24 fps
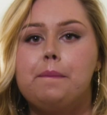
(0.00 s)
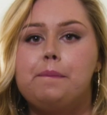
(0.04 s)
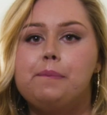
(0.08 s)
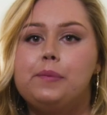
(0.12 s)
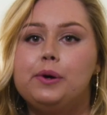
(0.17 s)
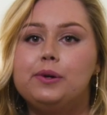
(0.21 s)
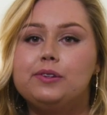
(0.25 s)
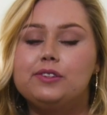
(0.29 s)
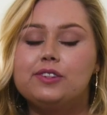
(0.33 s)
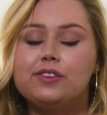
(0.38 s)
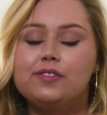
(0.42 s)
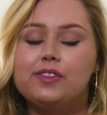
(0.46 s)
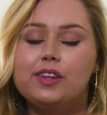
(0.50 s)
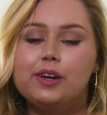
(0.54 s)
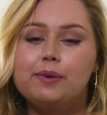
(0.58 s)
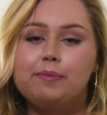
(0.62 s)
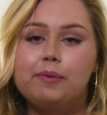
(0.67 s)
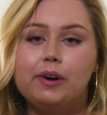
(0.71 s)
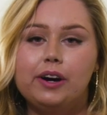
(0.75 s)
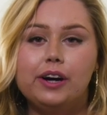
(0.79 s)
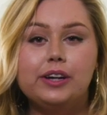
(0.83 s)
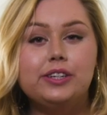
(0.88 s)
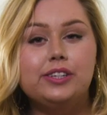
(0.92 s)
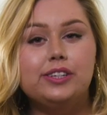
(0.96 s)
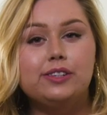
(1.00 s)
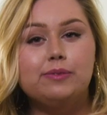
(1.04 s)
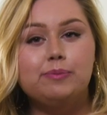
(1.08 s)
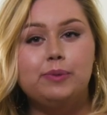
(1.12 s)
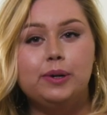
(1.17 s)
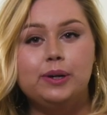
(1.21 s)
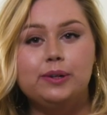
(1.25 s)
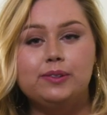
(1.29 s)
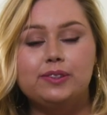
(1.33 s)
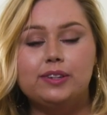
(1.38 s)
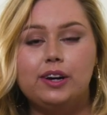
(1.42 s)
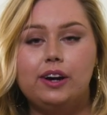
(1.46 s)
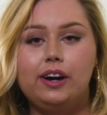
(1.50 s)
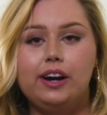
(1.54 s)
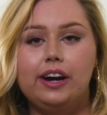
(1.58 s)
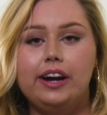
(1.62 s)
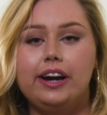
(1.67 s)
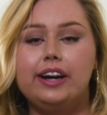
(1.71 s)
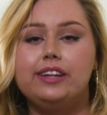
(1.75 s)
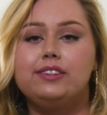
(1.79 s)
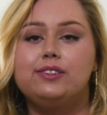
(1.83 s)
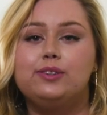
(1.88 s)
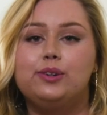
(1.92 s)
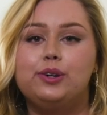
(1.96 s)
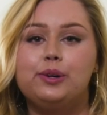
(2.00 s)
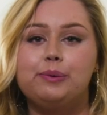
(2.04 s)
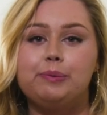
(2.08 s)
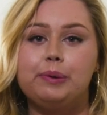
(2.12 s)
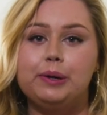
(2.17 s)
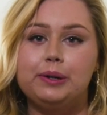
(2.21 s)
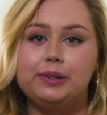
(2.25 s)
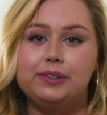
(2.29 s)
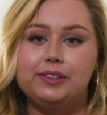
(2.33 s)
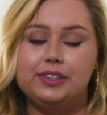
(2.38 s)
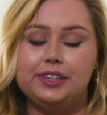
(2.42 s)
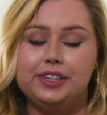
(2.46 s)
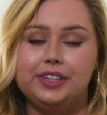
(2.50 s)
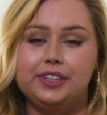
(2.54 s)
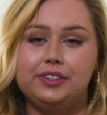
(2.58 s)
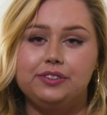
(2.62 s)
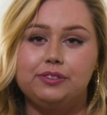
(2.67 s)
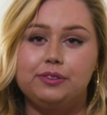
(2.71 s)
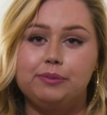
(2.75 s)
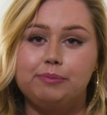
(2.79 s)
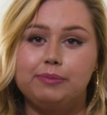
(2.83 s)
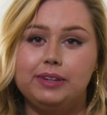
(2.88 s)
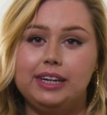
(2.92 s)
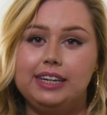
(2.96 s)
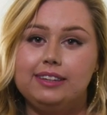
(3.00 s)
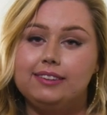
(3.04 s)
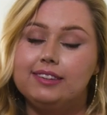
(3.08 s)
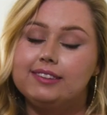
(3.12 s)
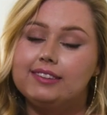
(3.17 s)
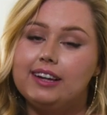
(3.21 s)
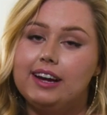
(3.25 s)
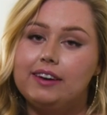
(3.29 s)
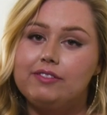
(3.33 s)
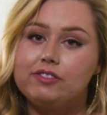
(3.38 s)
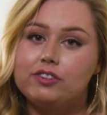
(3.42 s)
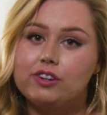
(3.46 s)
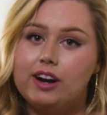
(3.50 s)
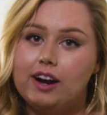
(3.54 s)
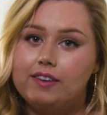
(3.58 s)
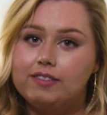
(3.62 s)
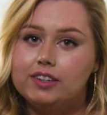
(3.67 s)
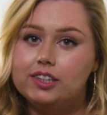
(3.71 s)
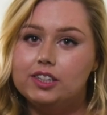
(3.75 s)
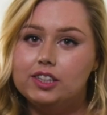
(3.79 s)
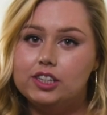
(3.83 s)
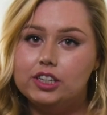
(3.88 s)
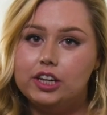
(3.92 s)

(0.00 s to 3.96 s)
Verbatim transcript: Most of them are just postcards or posters from places I've traveled